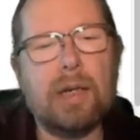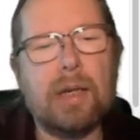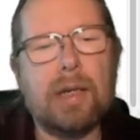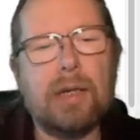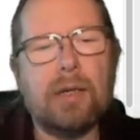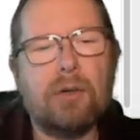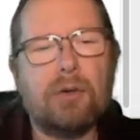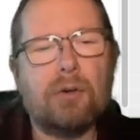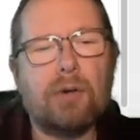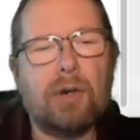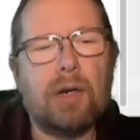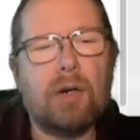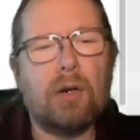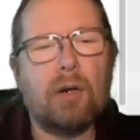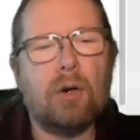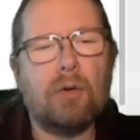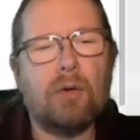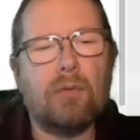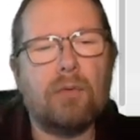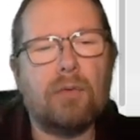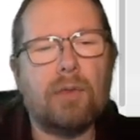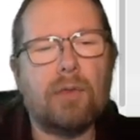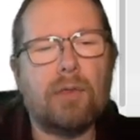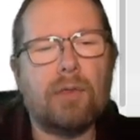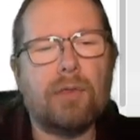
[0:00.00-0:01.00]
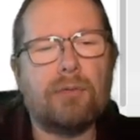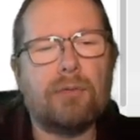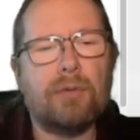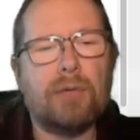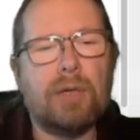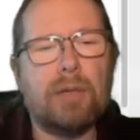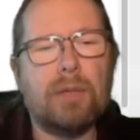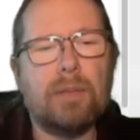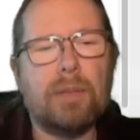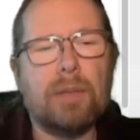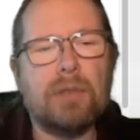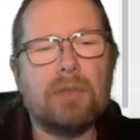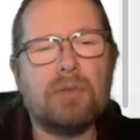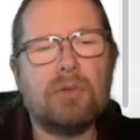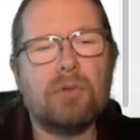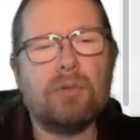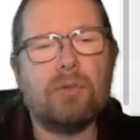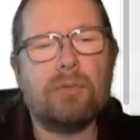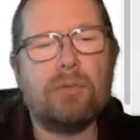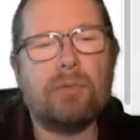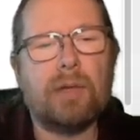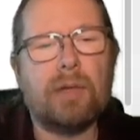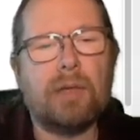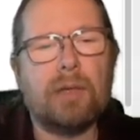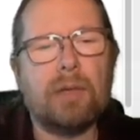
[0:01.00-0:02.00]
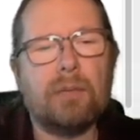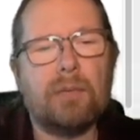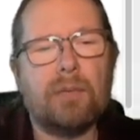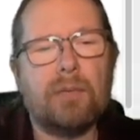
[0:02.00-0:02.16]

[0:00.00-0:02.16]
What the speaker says: integrate over the three-dimensional volume